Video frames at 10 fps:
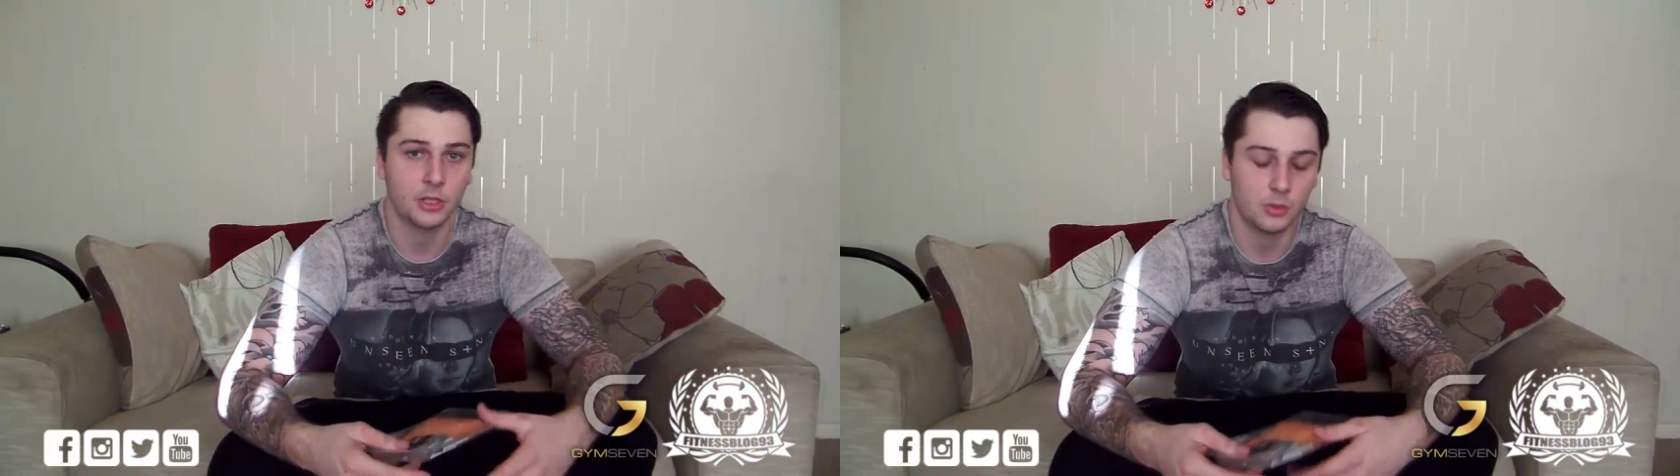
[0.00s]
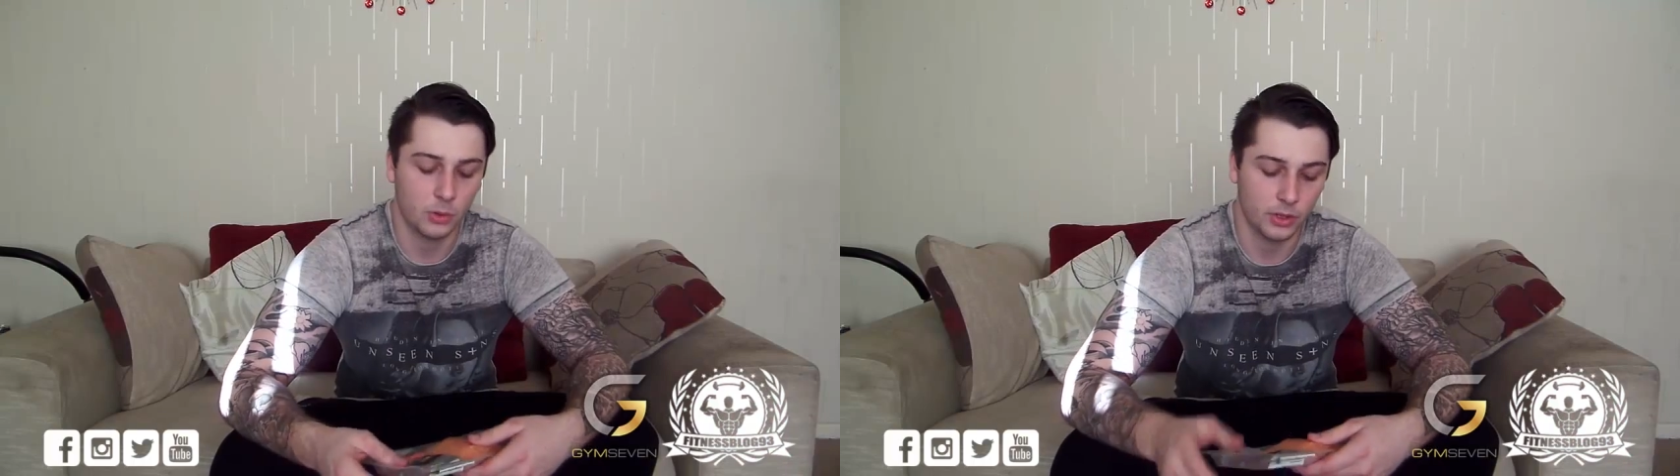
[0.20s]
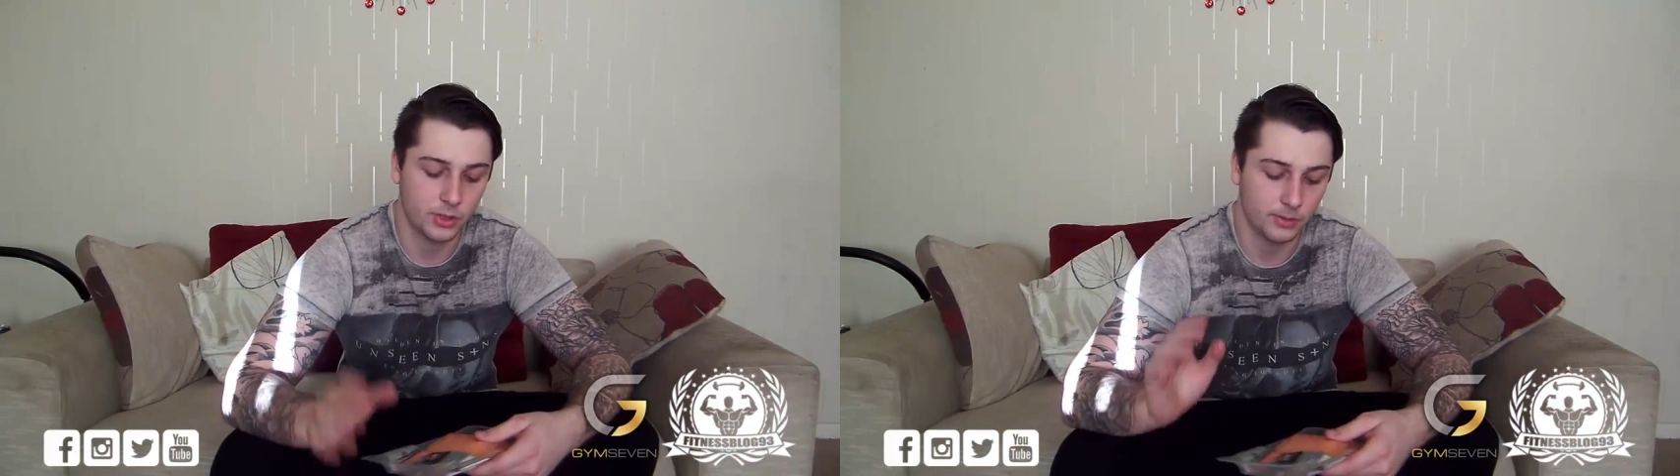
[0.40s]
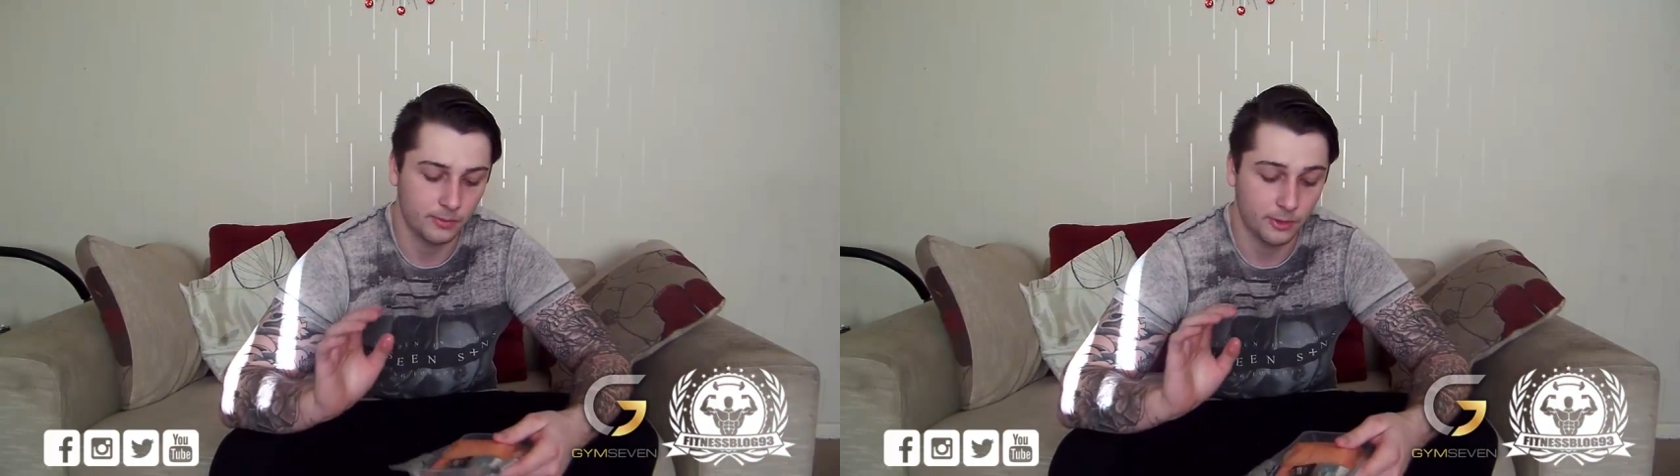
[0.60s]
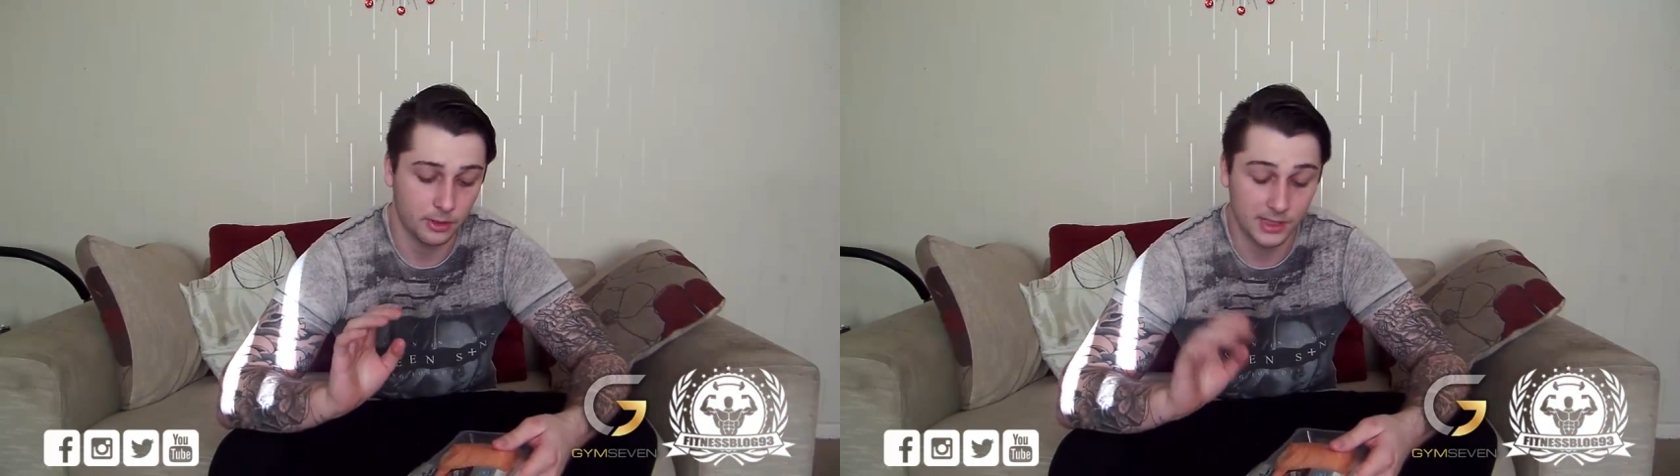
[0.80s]
I just wanted some
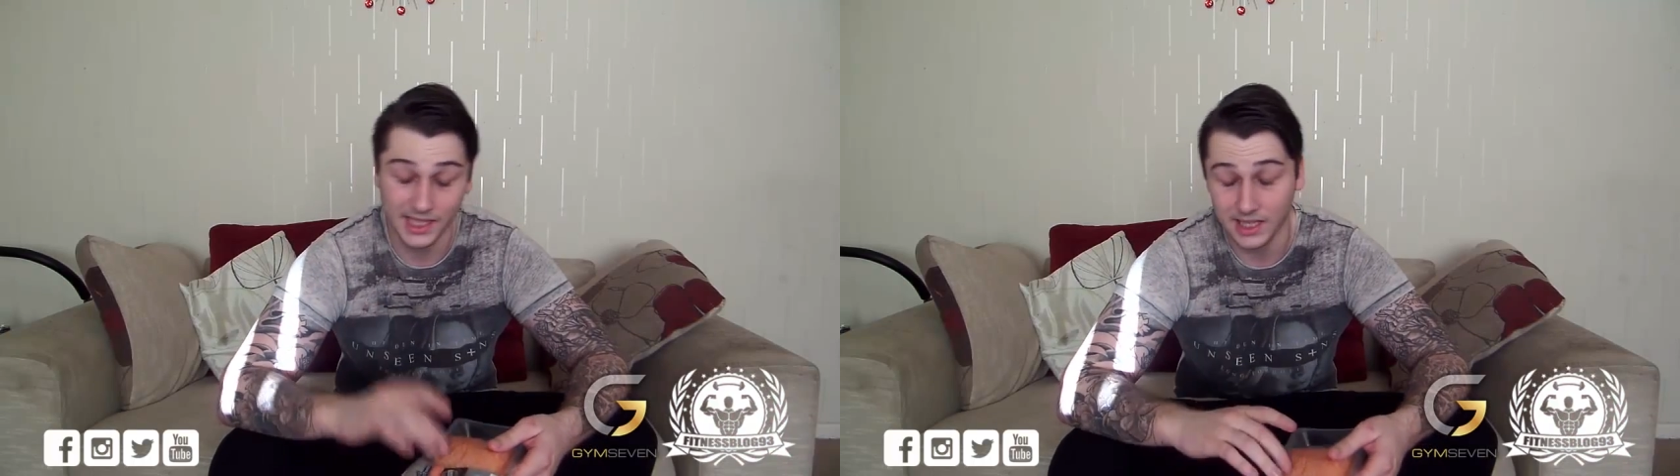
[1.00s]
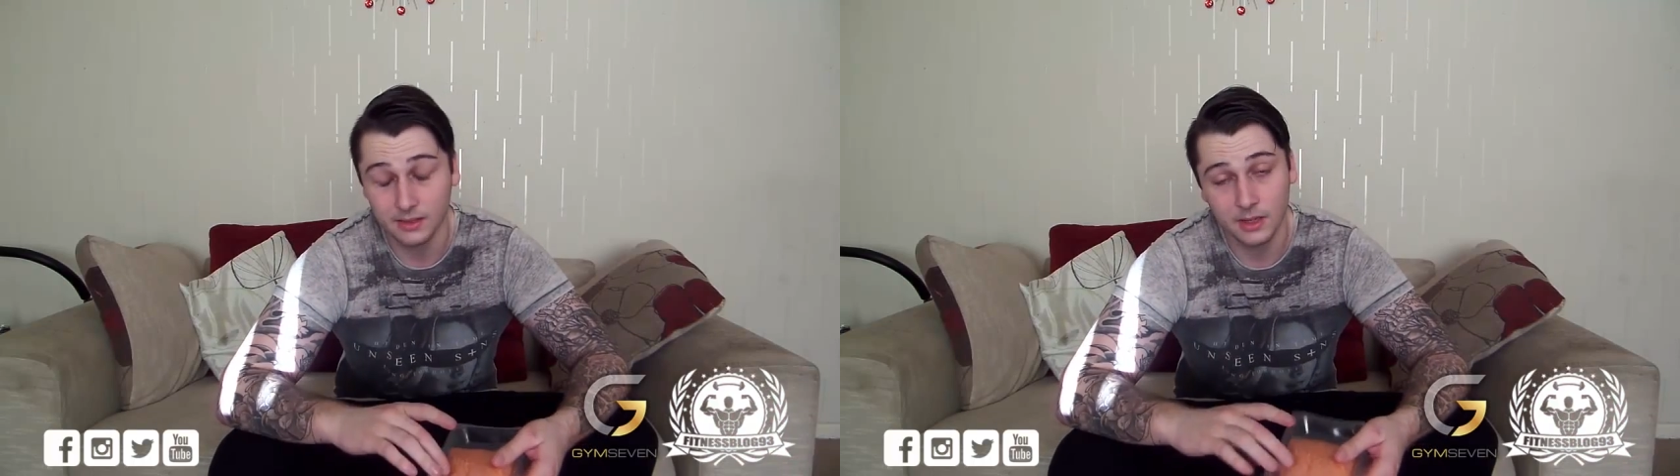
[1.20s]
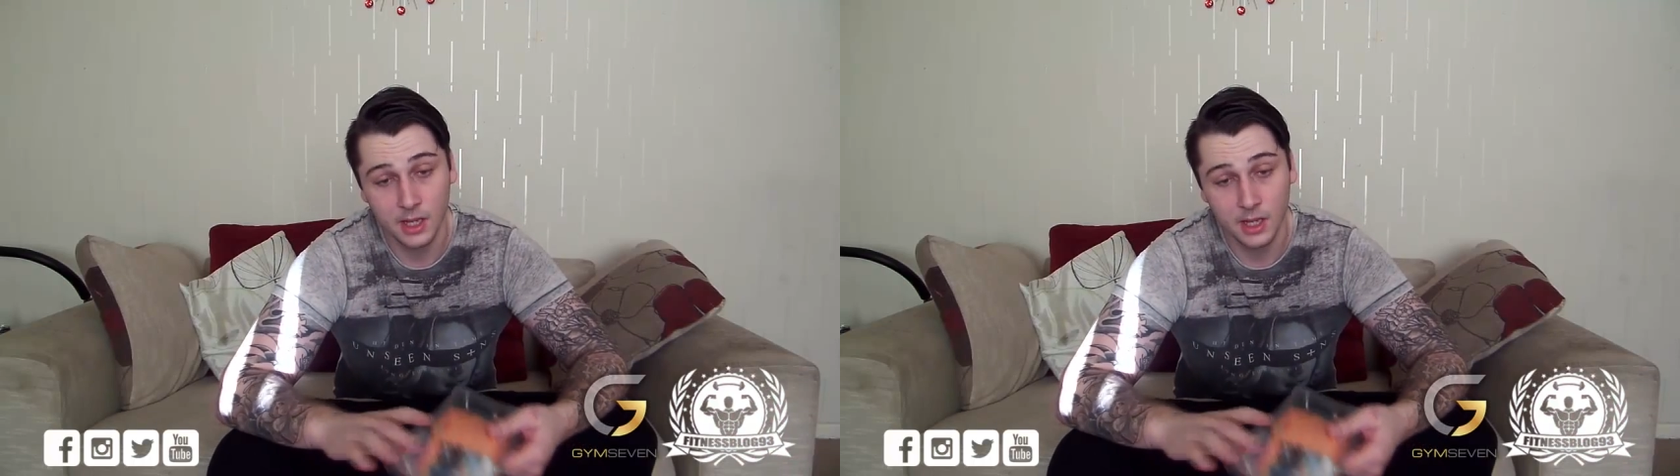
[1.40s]
for today.